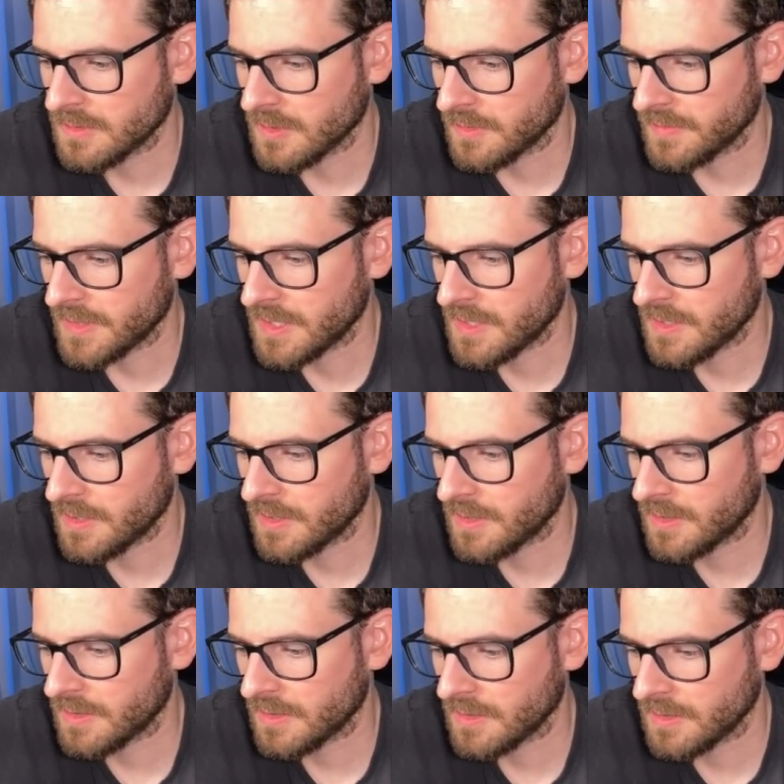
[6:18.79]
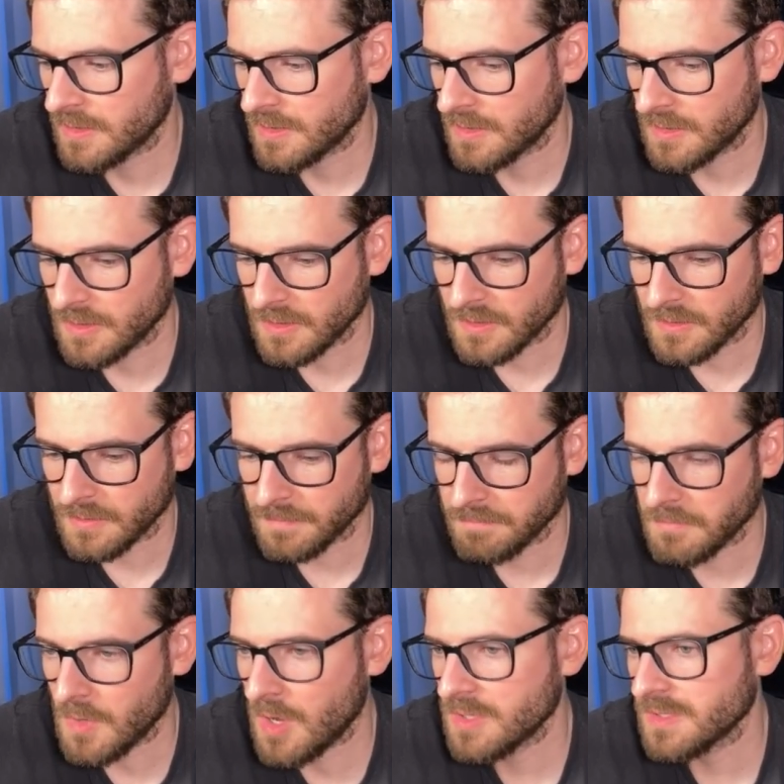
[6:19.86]
Over here.
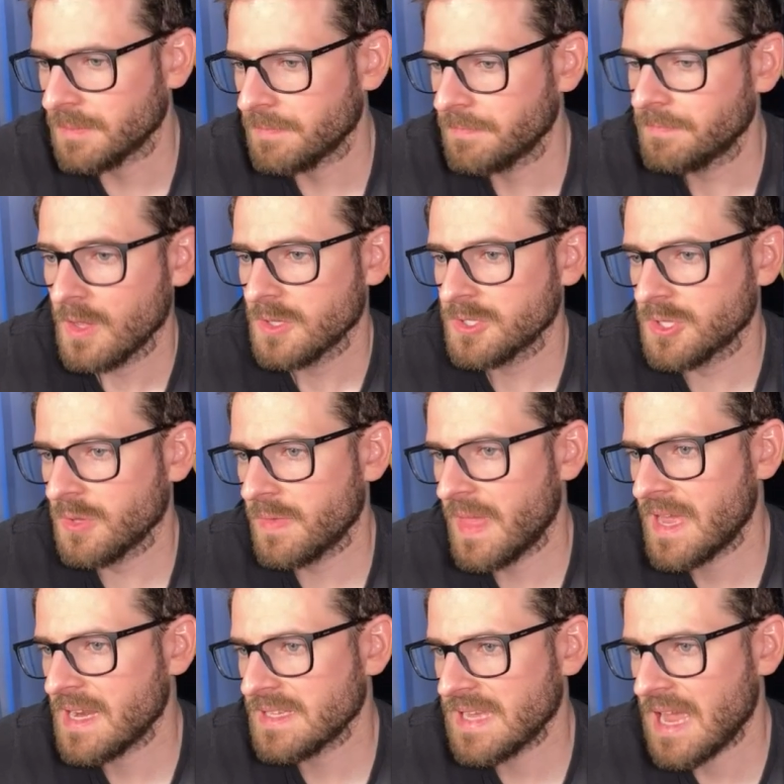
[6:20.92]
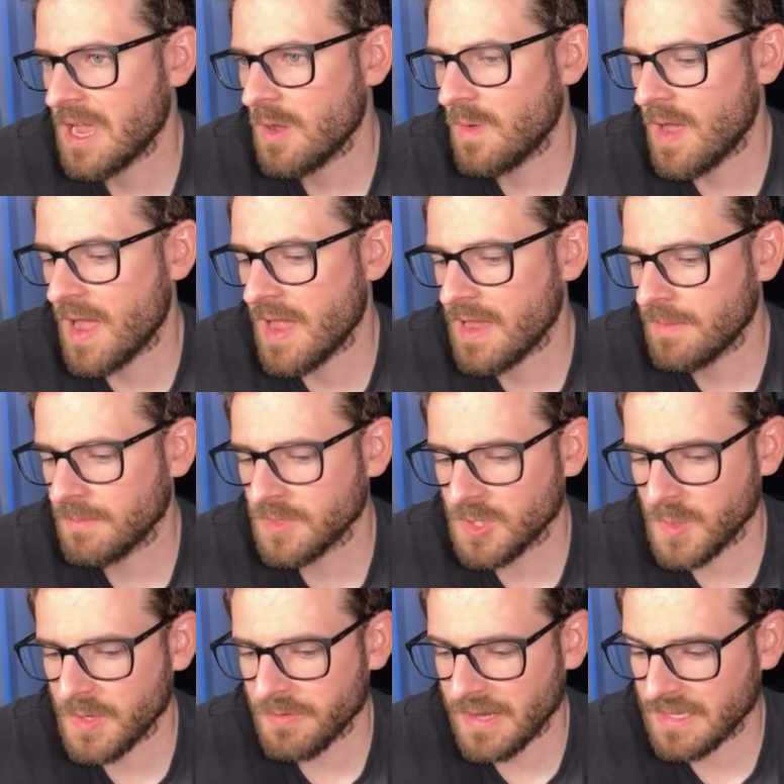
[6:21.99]
Awesome. So that is how I'm
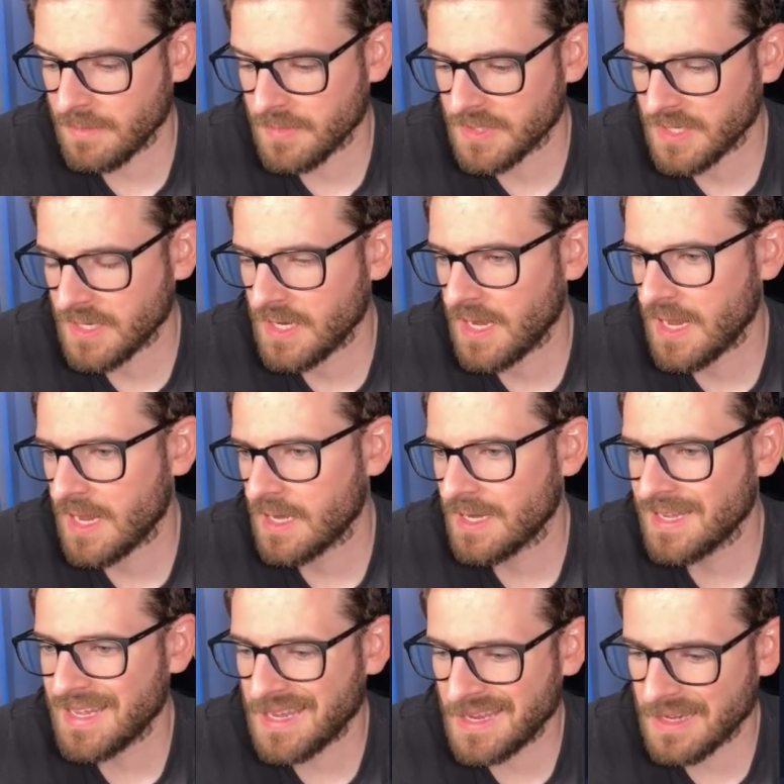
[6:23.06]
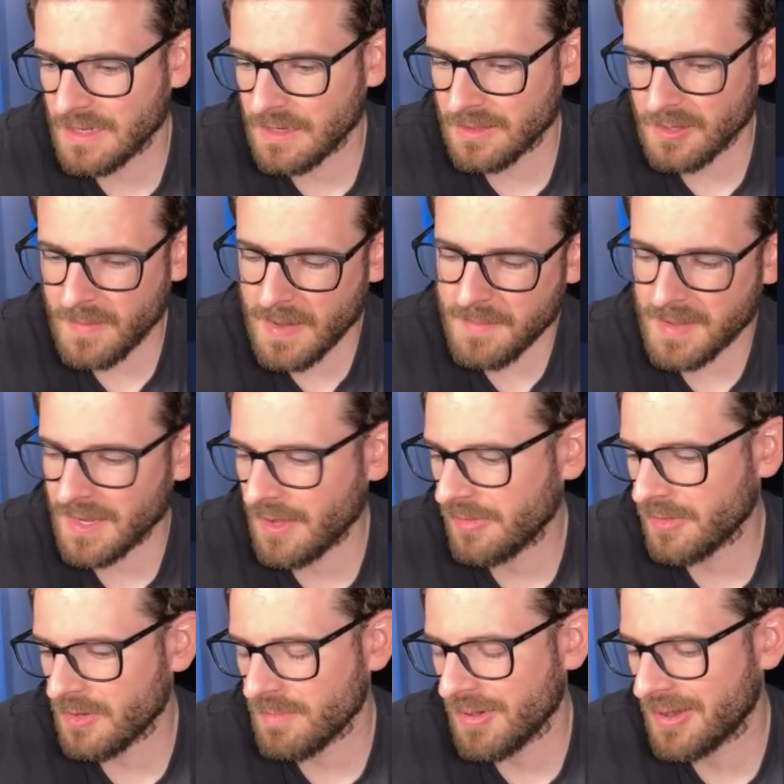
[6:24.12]
doing rate limiting. And again, there might be like a
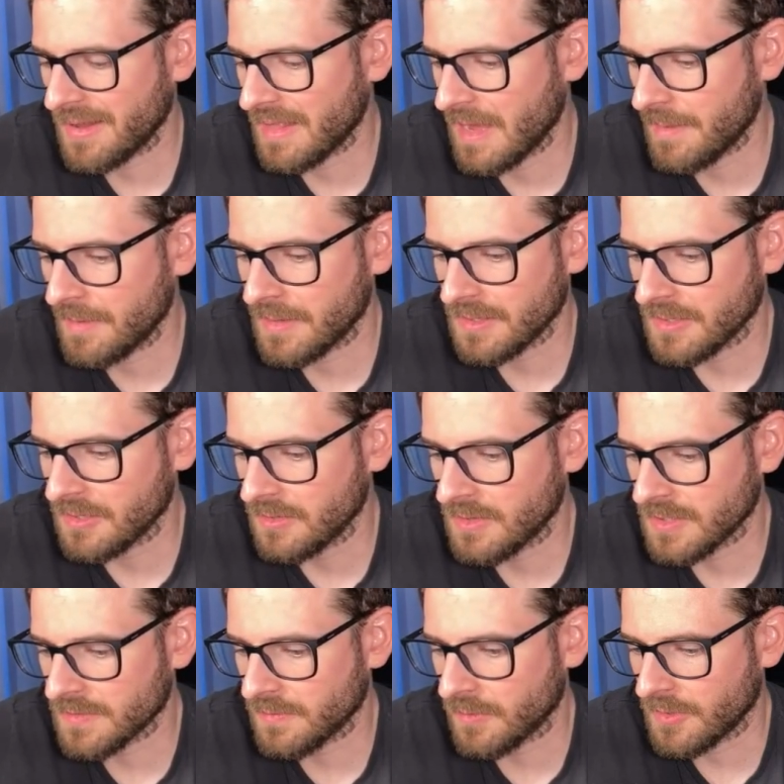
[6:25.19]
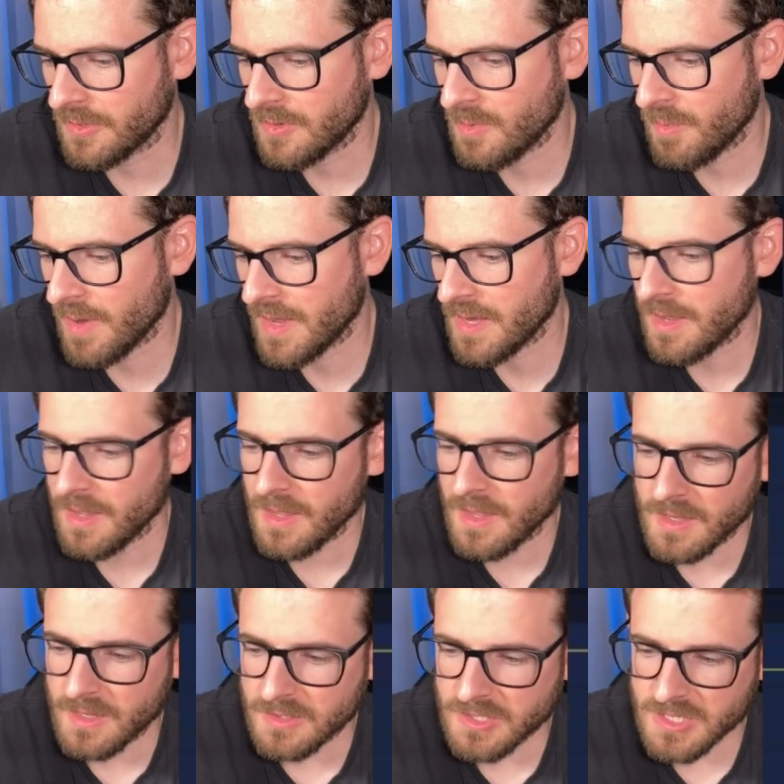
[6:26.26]
third party library to do this for you, but
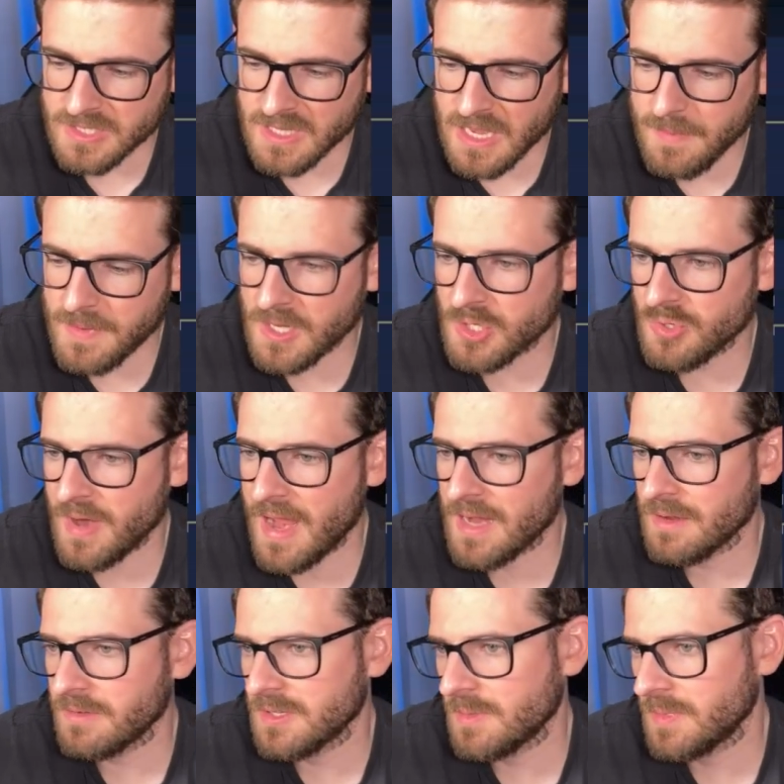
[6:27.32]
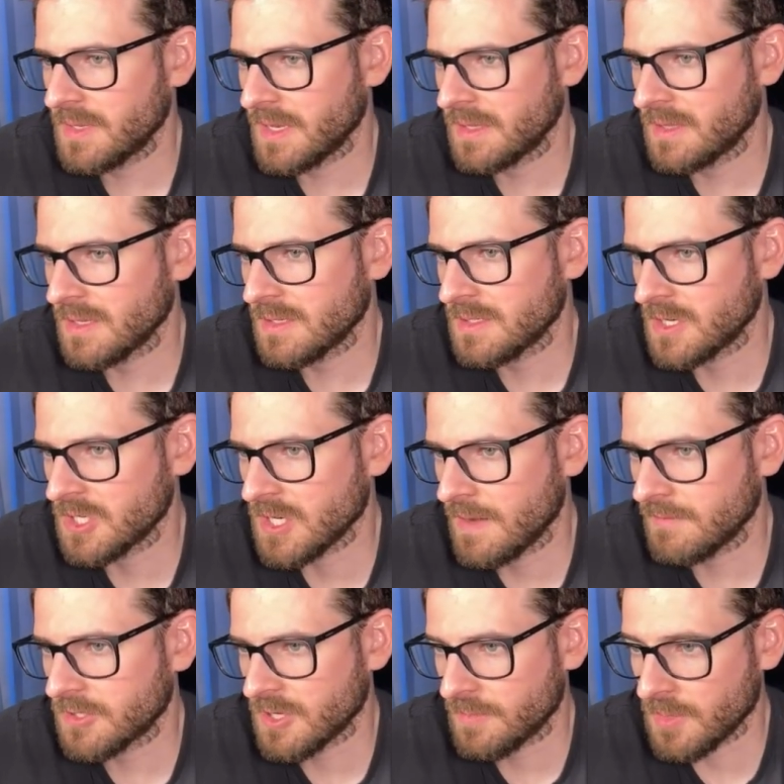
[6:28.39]
just keeping track of something like this in a
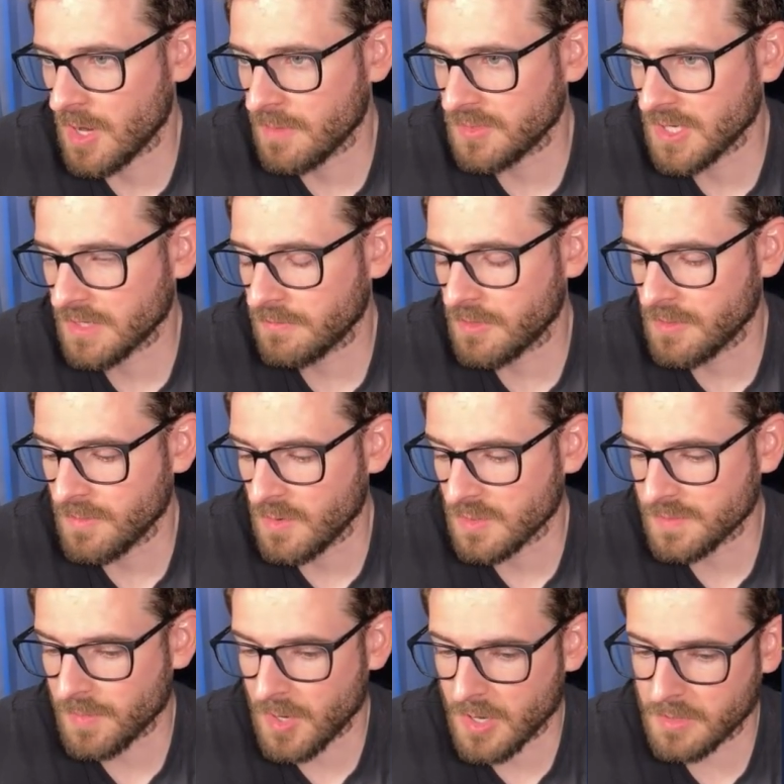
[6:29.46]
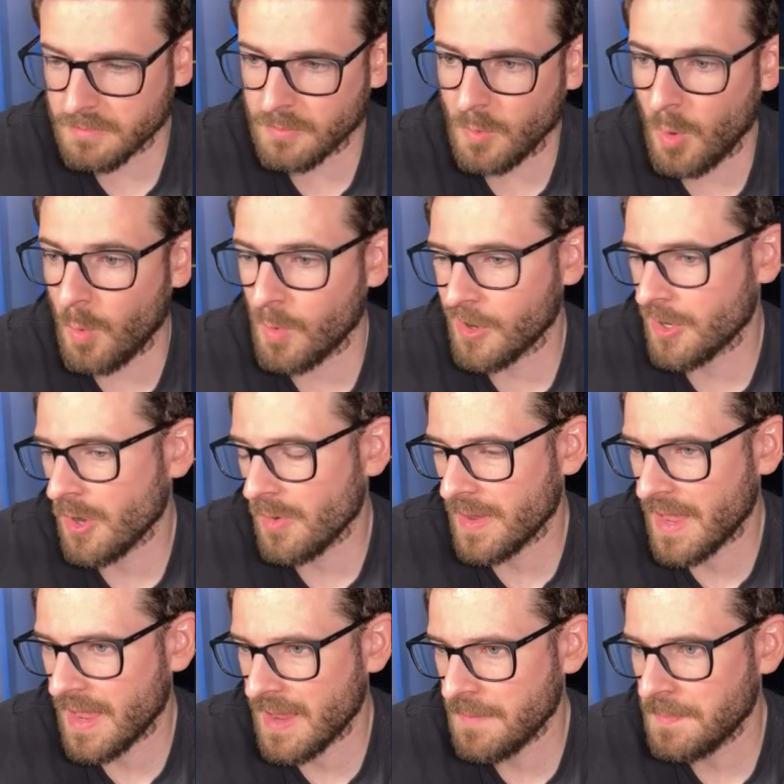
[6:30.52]
JavaScript object for the most part will work
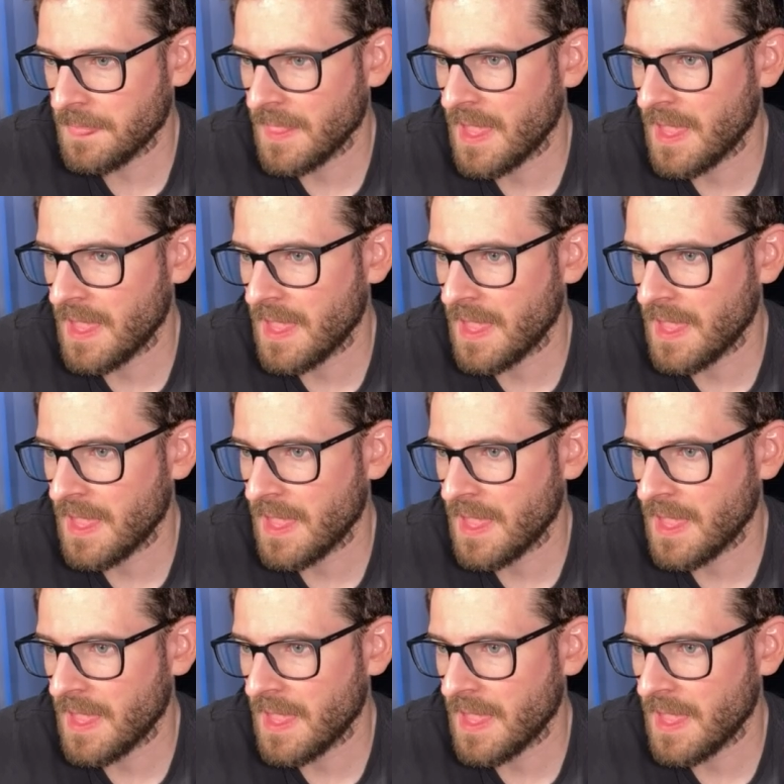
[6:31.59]
okay.